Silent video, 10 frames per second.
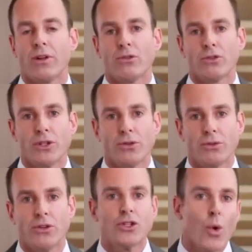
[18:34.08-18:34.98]
of LegalShield.
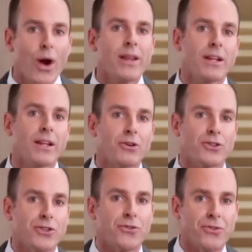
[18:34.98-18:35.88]
Join the
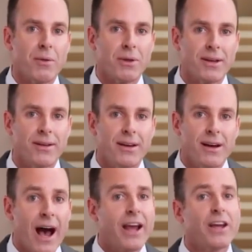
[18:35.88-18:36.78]
LegalShield family.
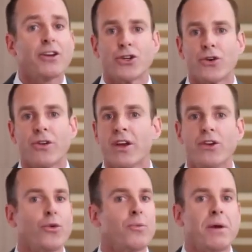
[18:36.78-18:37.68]
I can assure you that
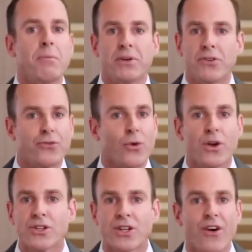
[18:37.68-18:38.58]
you'll be in business for
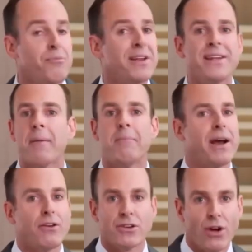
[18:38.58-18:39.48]
yourself, but not by
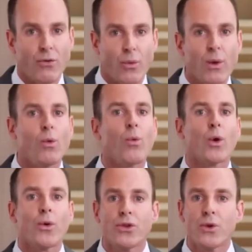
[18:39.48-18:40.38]
yourself. We will
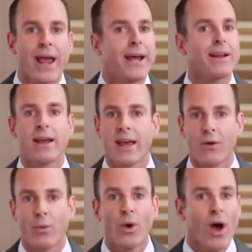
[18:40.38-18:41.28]
work with you hand in
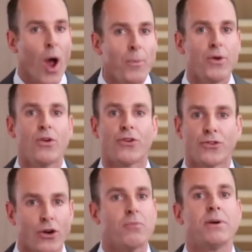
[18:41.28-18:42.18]
hand. We'll help you to
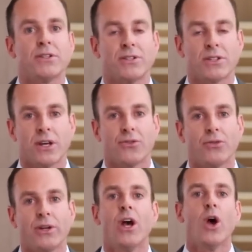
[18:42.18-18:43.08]
start your business
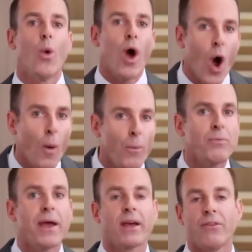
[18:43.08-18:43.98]
successfully. We'll help you
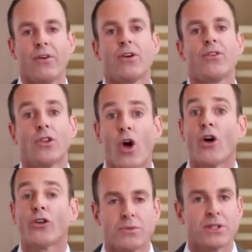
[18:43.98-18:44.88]
make it a very
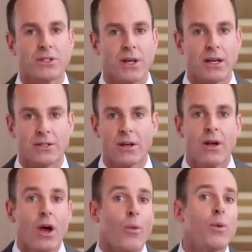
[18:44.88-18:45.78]
long-term success.
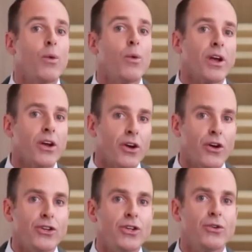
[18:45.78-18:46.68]
We want to
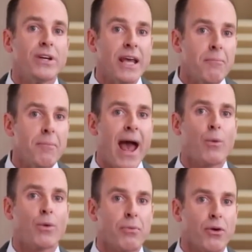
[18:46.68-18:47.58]
encourage you to get
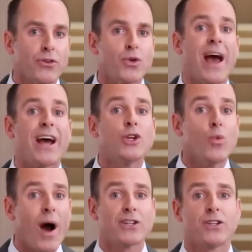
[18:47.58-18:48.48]
back with the person who had you
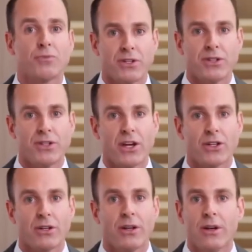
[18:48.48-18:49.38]
watch this
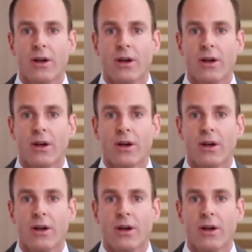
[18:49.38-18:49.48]
presentation.